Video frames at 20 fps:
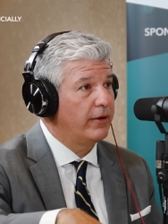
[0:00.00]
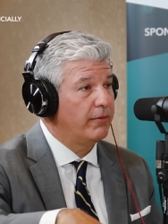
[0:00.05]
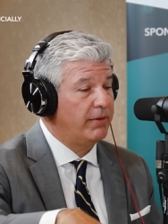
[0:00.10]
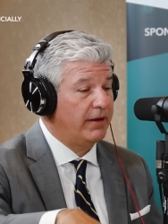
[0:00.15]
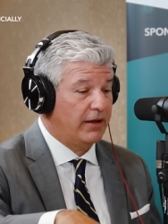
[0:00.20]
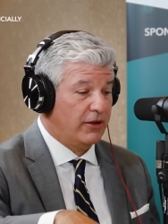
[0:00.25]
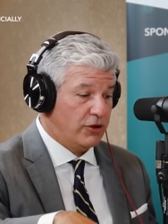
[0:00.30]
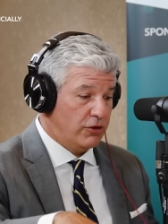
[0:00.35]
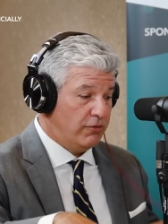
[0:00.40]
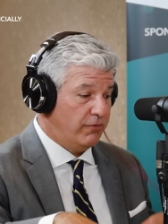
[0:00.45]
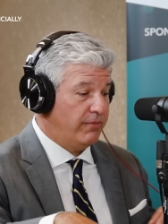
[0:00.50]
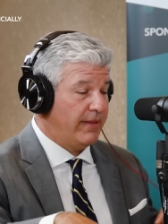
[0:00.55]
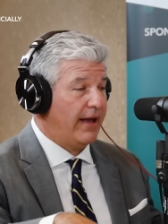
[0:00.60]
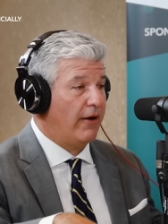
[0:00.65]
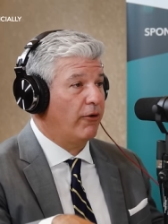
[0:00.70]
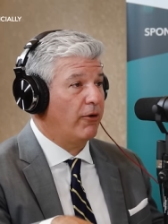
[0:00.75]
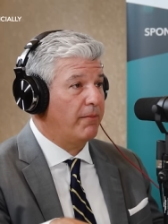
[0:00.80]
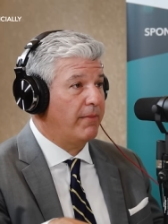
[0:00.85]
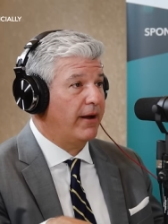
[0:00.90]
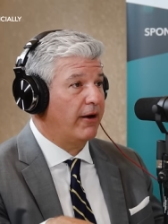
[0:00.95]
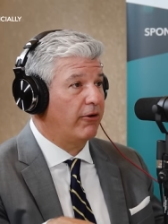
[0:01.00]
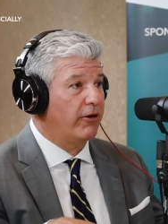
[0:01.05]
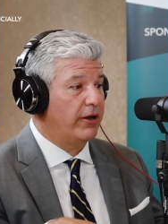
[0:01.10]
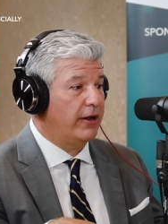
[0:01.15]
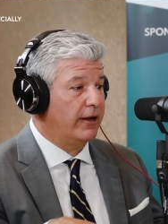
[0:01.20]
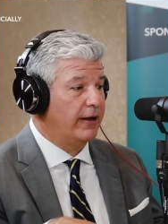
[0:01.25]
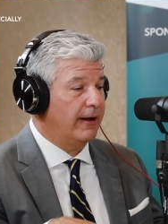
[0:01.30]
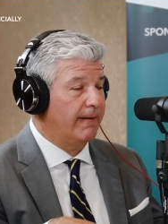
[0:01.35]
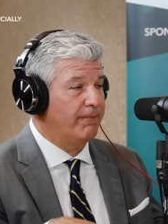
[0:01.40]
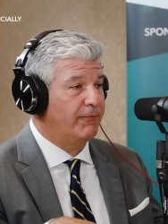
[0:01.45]
Because you now are
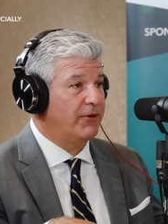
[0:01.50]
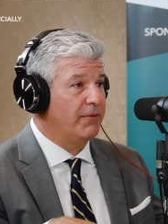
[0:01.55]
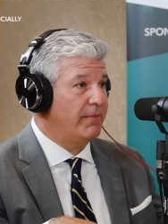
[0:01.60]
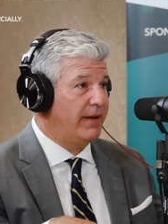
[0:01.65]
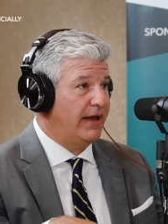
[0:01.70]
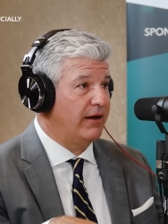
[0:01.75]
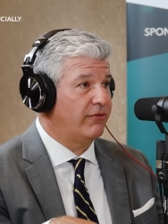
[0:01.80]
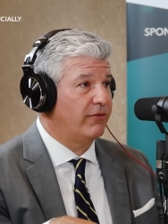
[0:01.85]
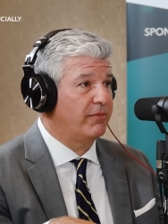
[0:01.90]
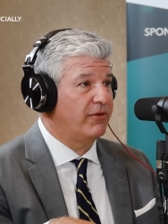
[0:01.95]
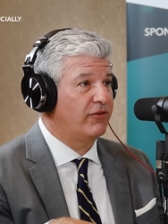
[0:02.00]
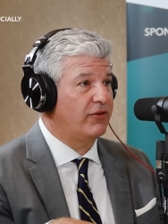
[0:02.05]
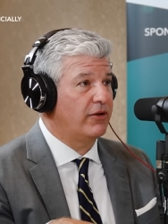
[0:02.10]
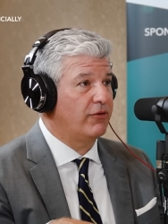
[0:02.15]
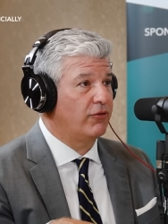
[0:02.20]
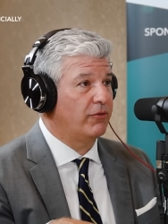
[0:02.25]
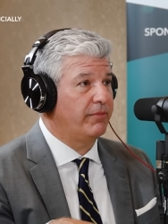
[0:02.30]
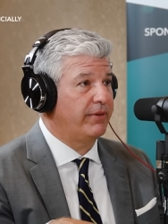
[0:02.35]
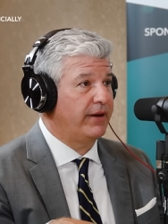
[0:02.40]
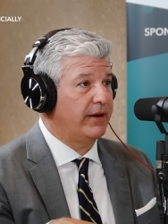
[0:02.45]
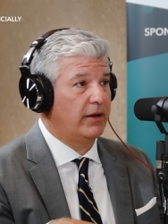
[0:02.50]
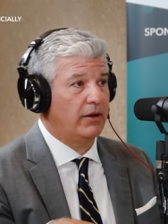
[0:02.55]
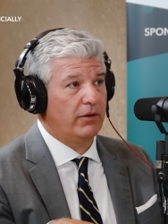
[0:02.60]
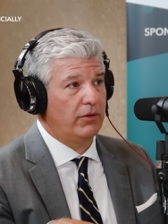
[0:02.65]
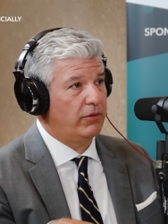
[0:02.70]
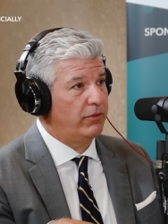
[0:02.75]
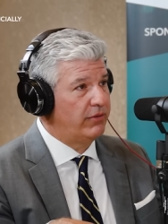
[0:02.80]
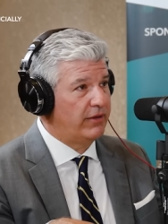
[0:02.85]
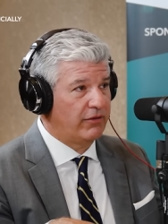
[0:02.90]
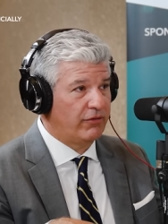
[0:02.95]
marrying up demand from a central bank
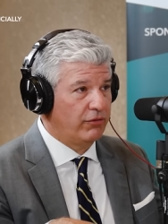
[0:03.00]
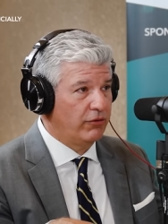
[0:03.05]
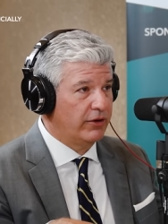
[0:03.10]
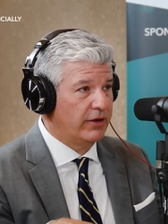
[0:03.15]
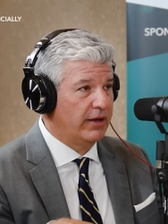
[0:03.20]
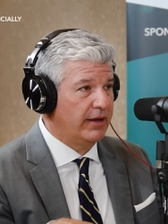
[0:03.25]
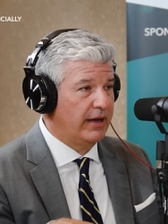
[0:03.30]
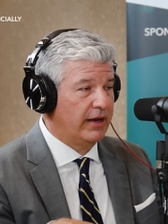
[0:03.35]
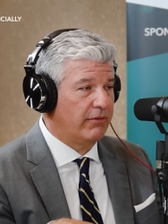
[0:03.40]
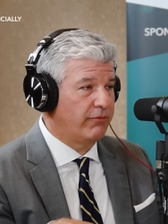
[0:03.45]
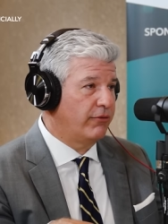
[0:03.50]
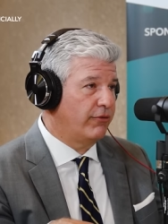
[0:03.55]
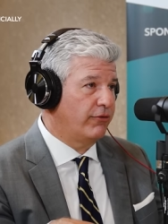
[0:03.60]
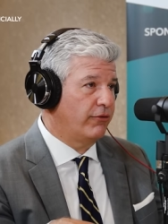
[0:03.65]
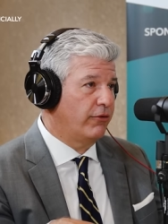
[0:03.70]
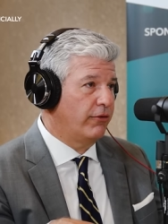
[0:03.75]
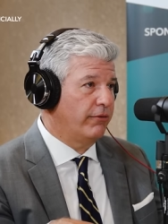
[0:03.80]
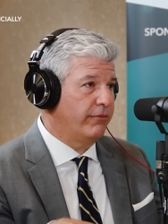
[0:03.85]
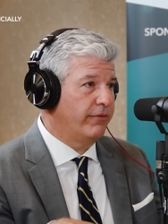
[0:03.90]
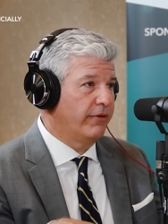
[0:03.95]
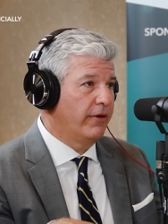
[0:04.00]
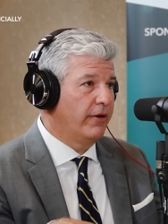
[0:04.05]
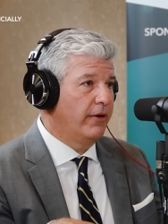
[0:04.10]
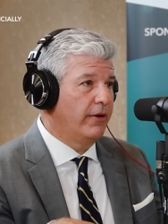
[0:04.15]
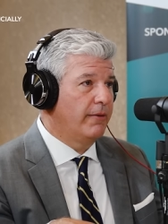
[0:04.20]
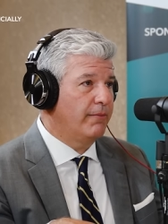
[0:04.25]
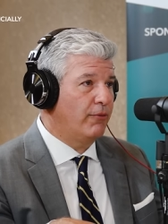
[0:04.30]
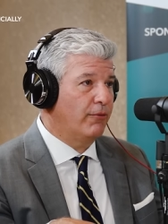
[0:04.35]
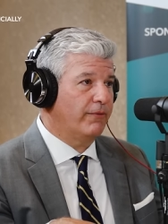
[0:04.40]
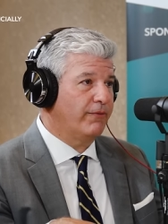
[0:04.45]
that's looking at a reserve
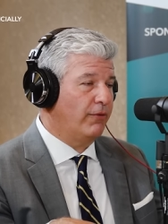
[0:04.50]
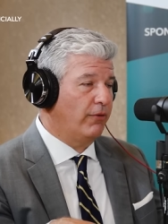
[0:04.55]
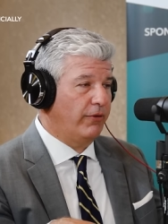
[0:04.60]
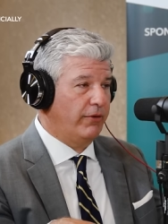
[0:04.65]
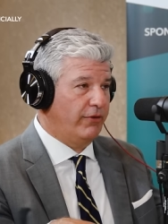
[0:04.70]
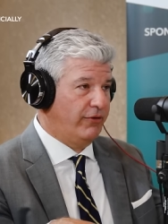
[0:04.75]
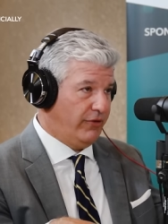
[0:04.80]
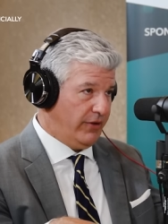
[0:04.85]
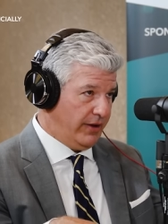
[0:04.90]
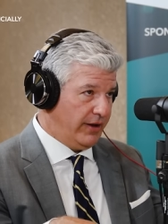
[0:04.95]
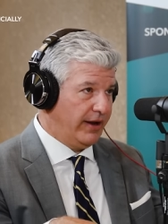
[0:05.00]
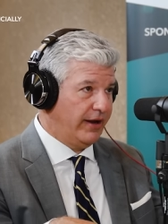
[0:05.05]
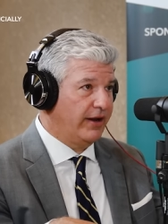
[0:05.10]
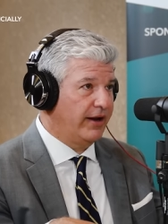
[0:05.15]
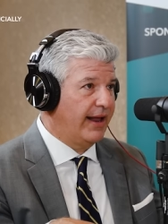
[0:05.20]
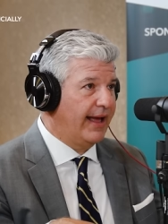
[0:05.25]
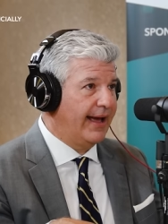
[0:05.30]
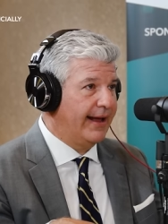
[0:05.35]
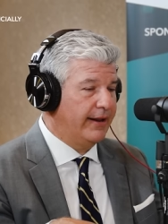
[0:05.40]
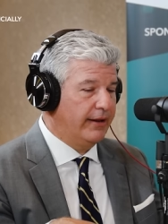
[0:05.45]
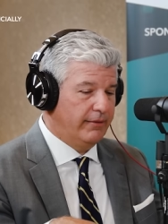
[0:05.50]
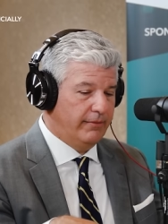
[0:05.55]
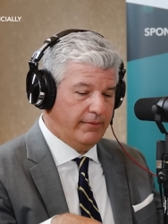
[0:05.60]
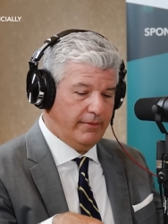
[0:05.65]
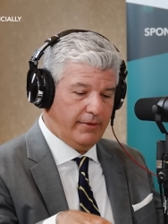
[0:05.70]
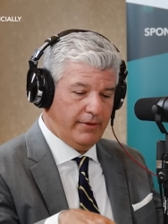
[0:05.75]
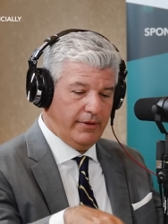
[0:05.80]
portfolio saying, I could add it,